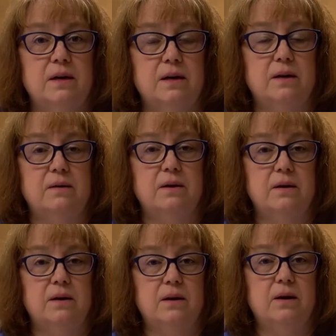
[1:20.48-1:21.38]
uh,
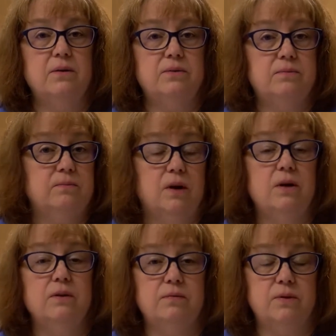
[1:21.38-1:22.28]
all,
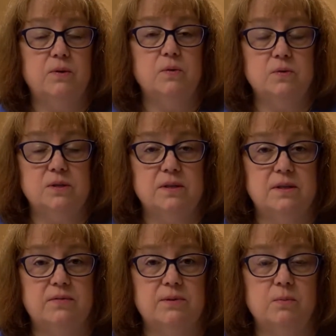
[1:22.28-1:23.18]
all of those
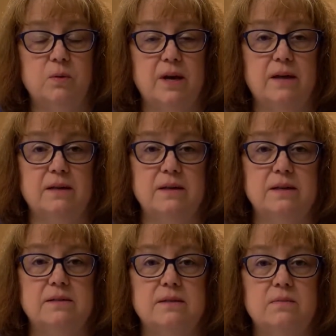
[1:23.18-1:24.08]
different
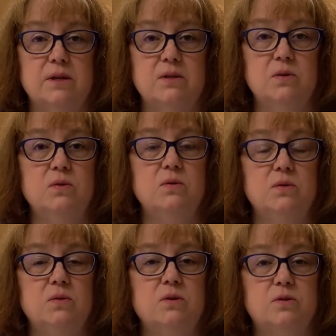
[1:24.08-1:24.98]
modalities. We do
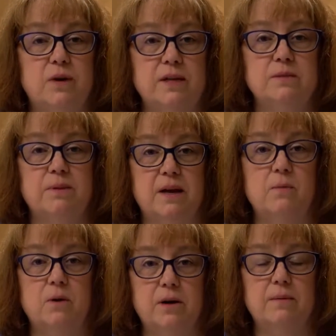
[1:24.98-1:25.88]
do the
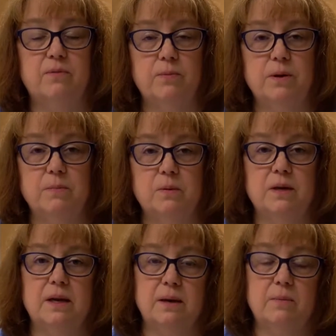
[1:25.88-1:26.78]
transplant workup for people
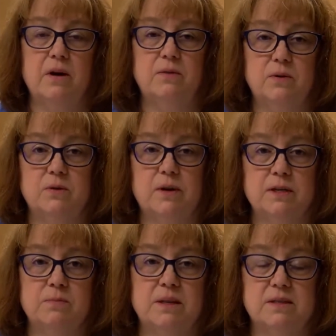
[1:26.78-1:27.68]
to get them off to a
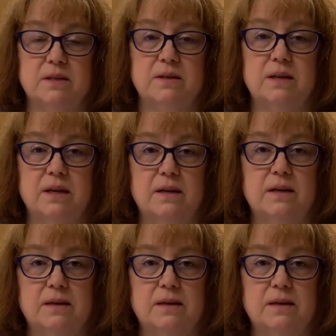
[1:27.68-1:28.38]
transplant center to get a